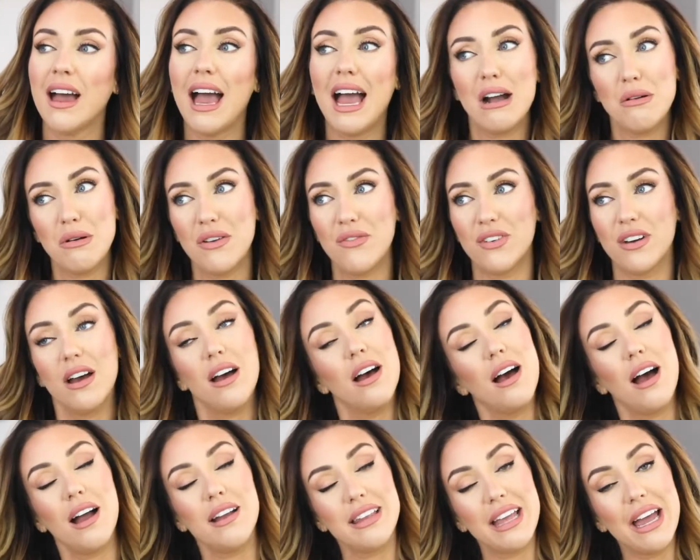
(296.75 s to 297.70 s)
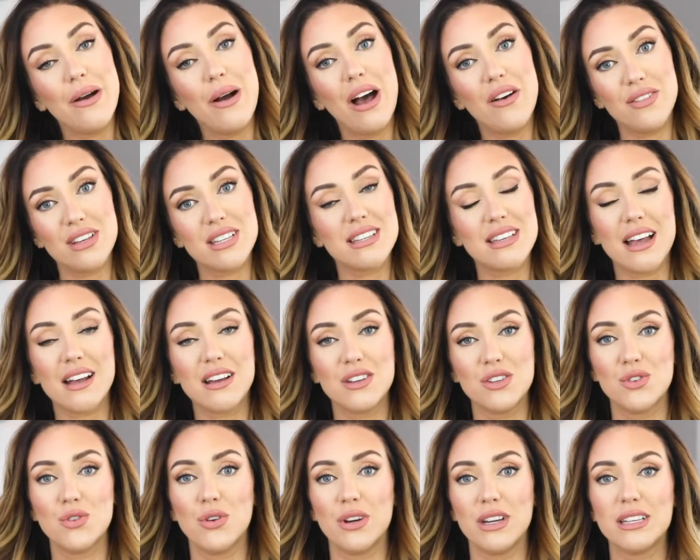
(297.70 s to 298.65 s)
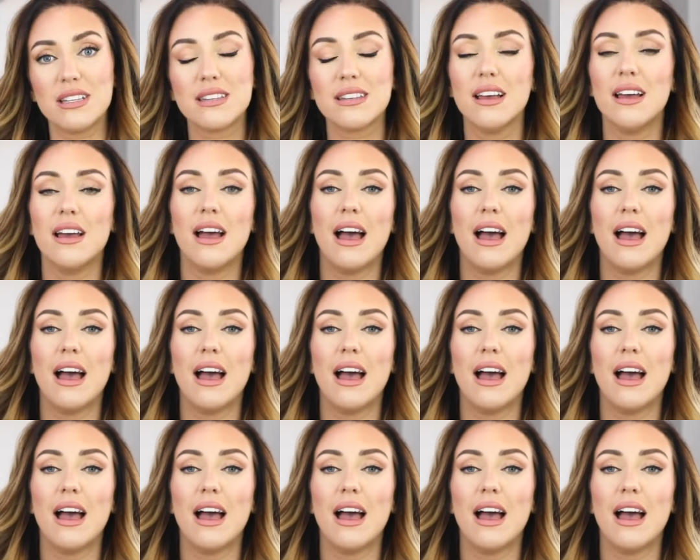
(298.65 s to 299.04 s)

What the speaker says: However, I now have a second choice,